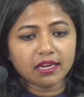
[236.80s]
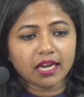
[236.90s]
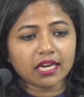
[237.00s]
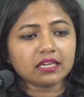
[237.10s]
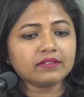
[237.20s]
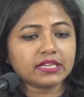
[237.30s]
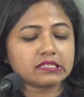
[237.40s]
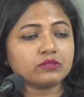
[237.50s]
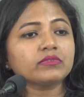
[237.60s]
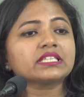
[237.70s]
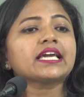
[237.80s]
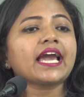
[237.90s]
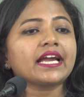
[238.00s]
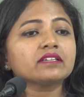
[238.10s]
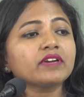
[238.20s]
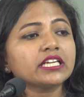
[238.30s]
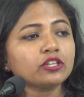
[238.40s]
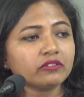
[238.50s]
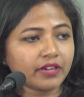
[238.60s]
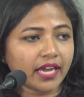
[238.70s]
Anyways, with the advent
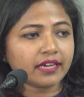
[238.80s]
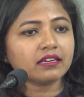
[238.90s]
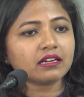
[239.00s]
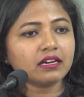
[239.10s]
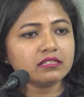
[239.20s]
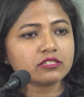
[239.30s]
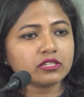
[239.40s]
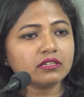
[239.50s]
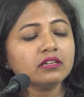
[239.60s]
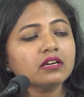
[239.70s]
of agriculture,